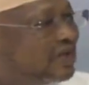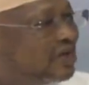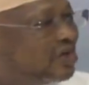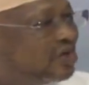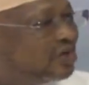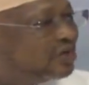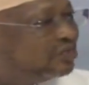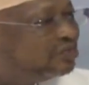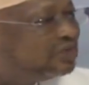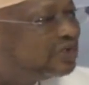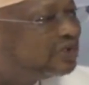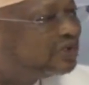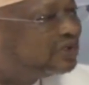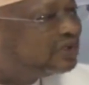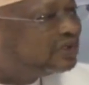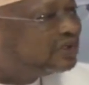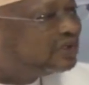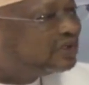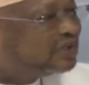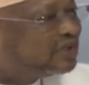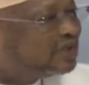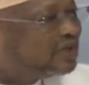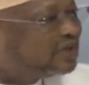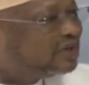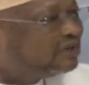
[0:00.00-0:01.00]
hospitals,
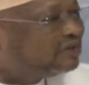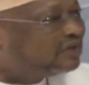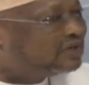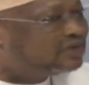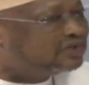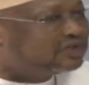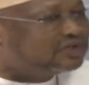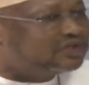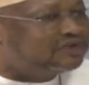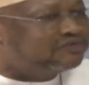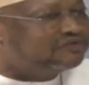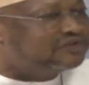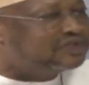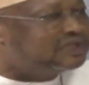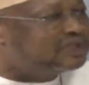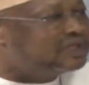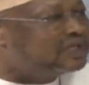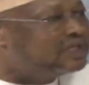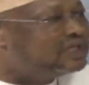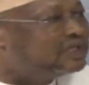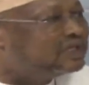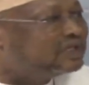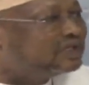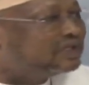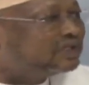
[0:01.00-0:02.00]
because the
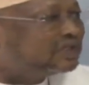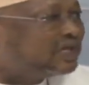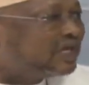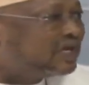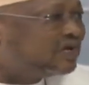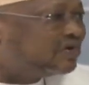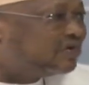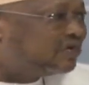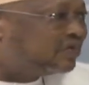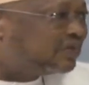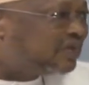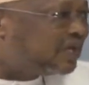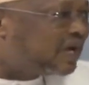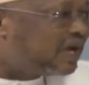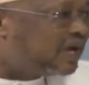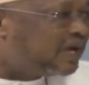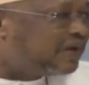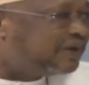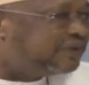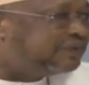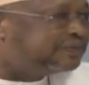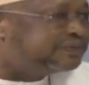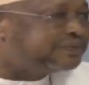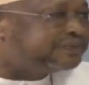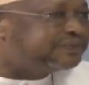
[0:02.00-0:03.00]
facilities are not there.
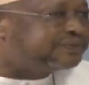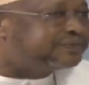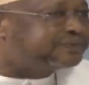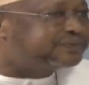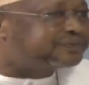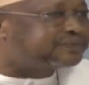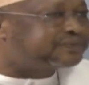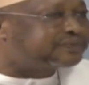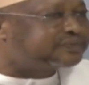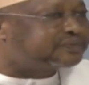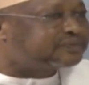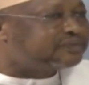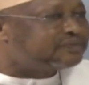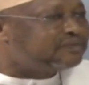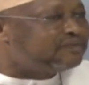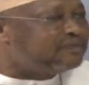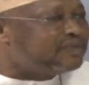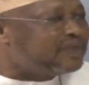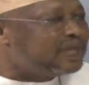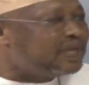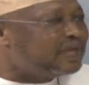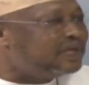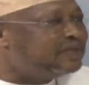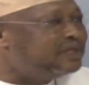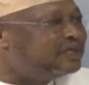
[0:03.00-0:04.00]

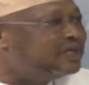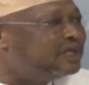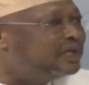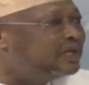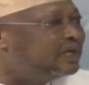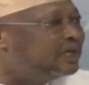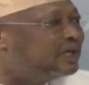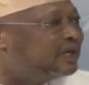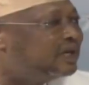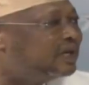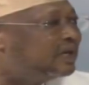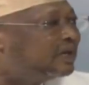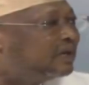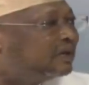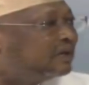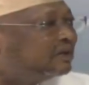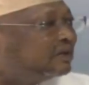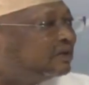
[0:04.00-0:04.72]
The